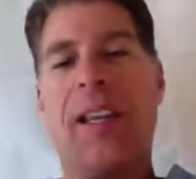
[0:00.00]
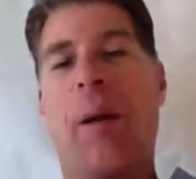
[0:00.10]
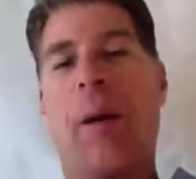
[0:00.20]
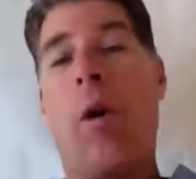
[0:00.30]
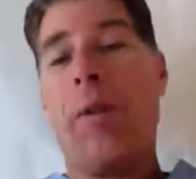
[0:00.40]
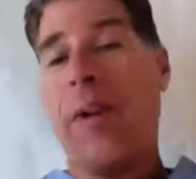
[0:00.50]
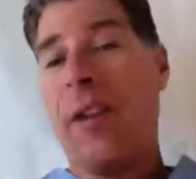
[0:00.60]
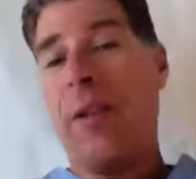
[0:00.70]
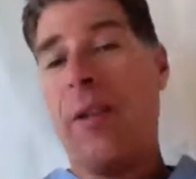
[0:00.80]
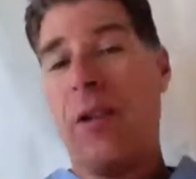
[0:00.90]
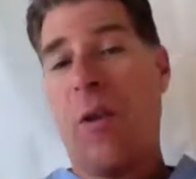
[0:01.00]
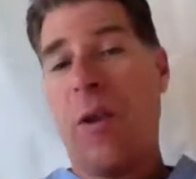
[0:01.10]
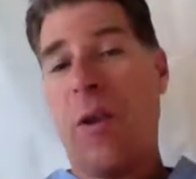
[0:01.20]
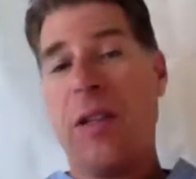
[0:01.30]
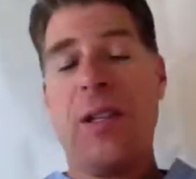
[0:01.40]
tell more effective
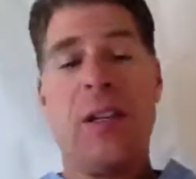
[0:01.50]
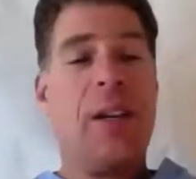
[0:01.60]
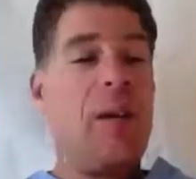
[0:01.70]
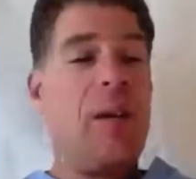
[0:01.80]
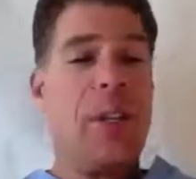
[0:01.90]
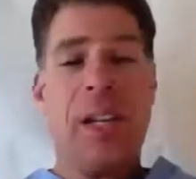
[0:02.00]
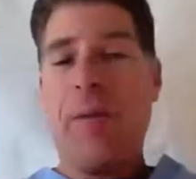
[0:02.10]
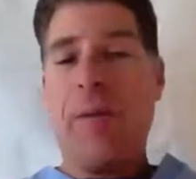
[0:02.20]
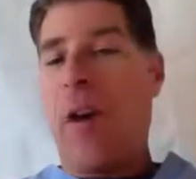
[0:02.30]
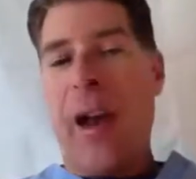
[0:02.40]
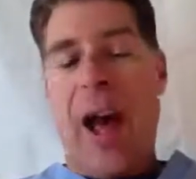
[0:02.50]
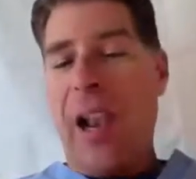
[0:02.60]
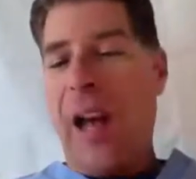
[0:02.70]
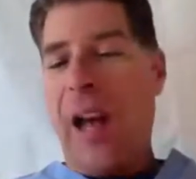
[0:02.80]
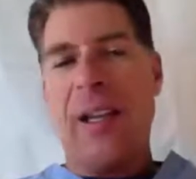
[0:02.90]
stories particularly for our
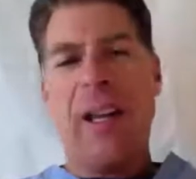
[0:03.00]
allies.